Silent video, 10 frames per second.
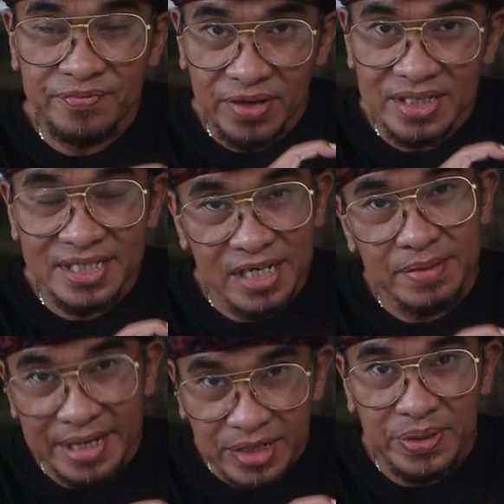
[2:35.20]
for the term
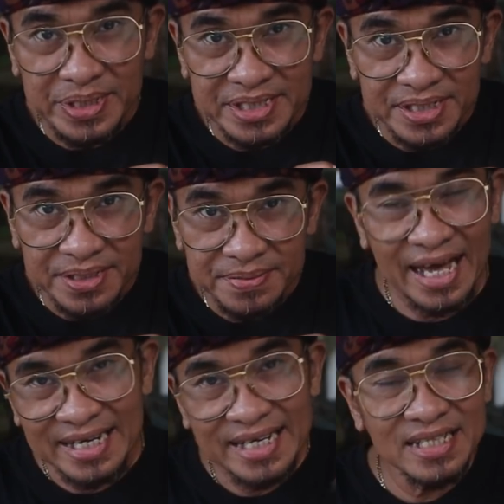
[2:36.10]
and condition.
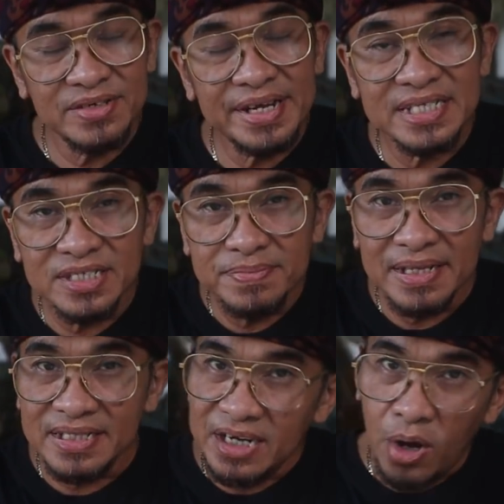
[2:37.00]
And hit the register
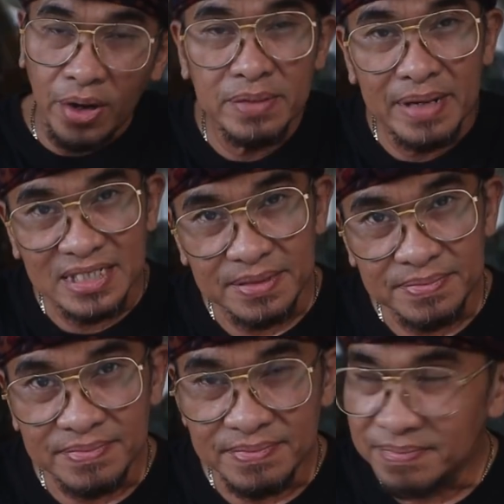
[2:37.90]
button on the bottom.